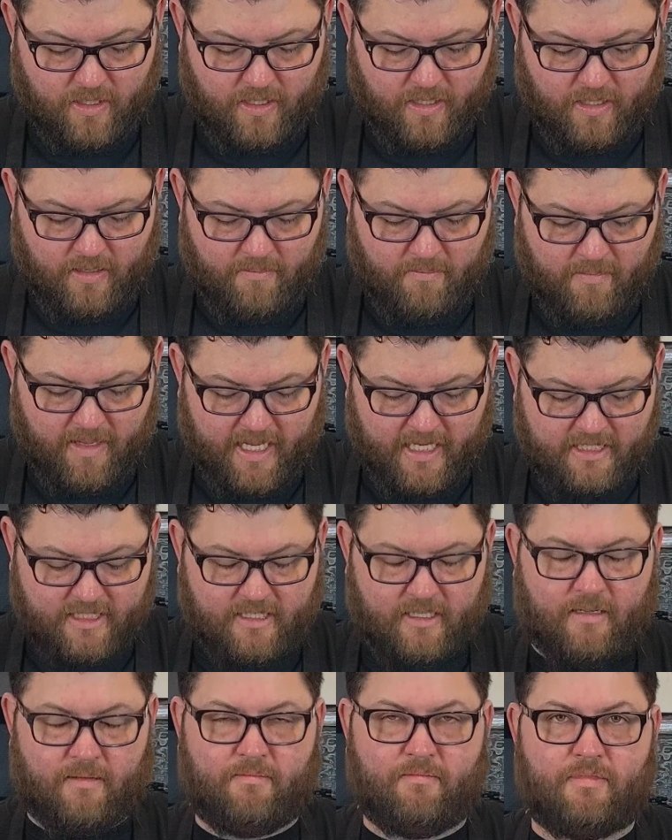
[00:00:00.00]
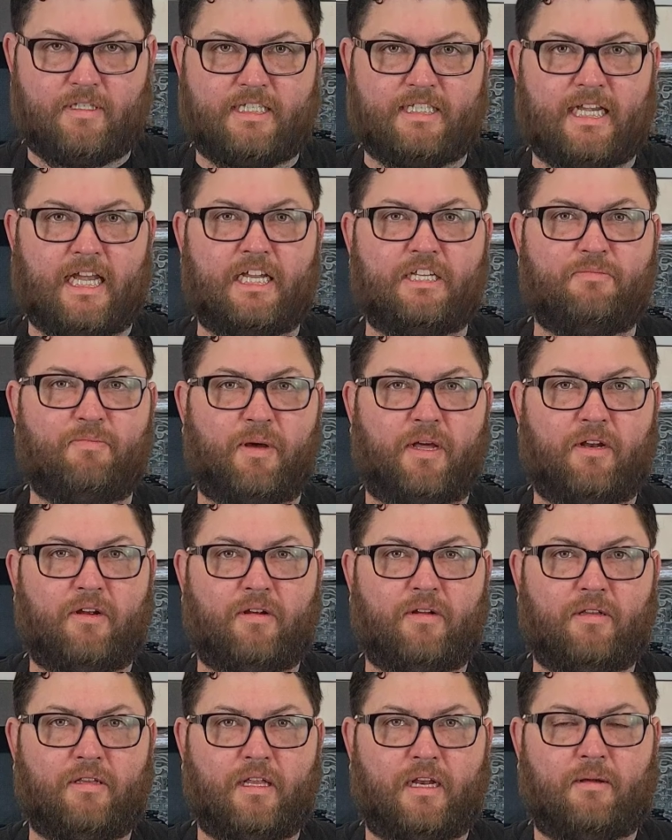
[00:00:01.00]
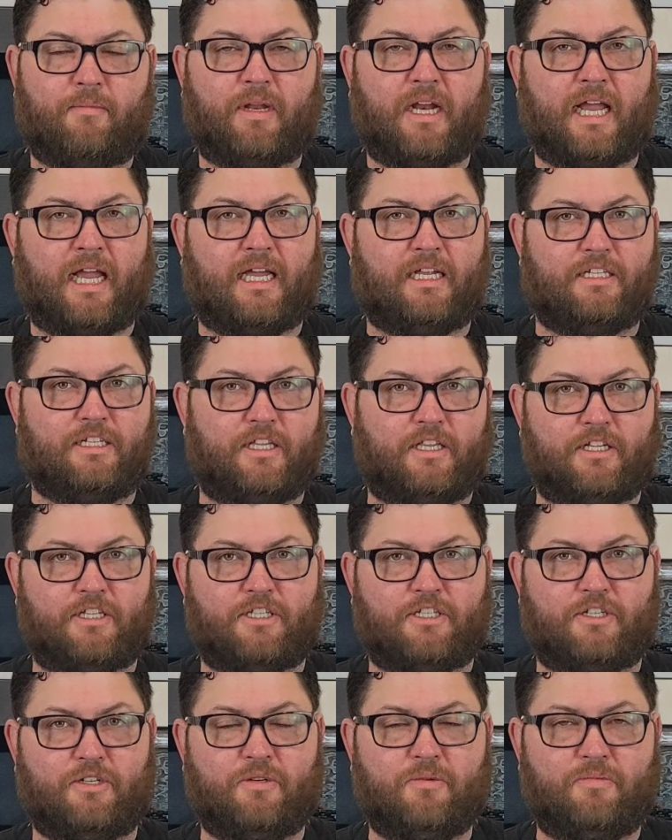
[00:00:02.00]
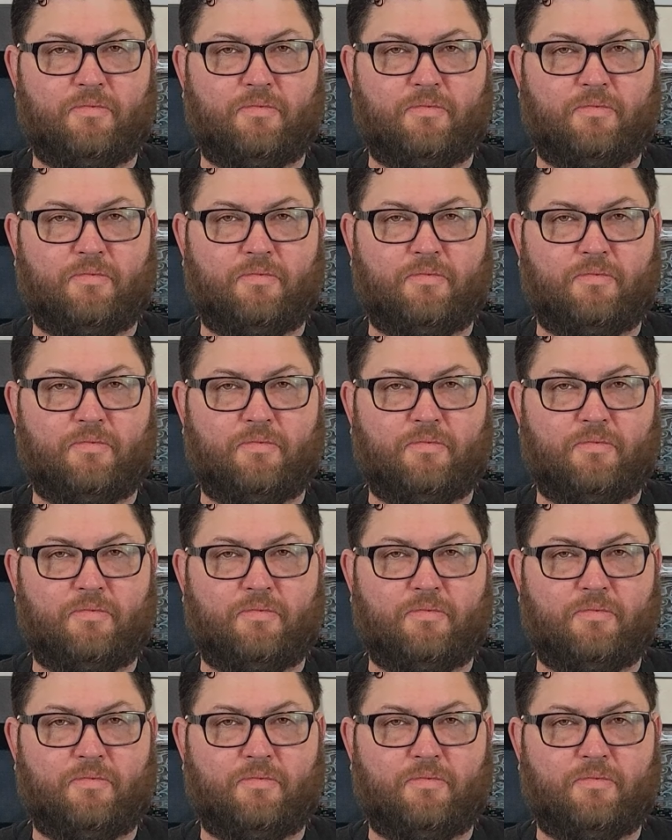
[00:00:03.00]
make some sage butter that I'm going to add to the soup.